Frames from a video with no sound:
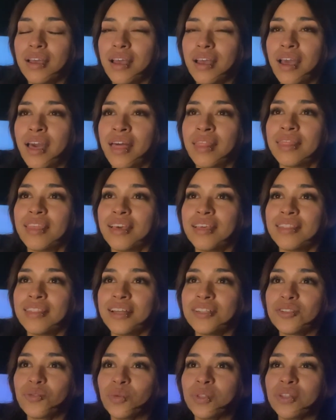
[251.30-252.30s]
And then
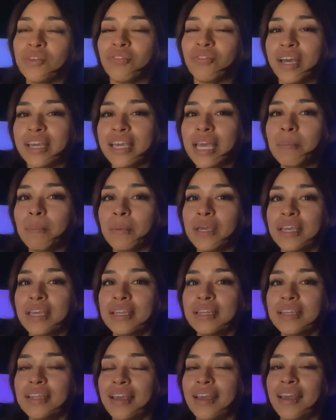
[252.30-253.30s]
that's when the vet came
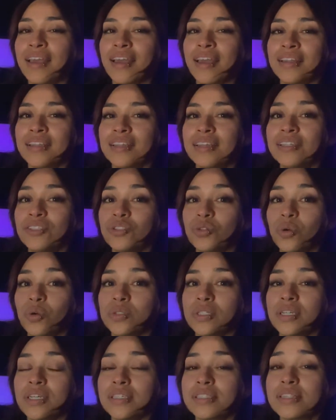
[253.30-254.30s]
in and he
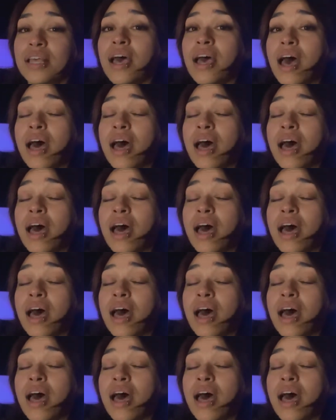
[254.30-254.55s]
told us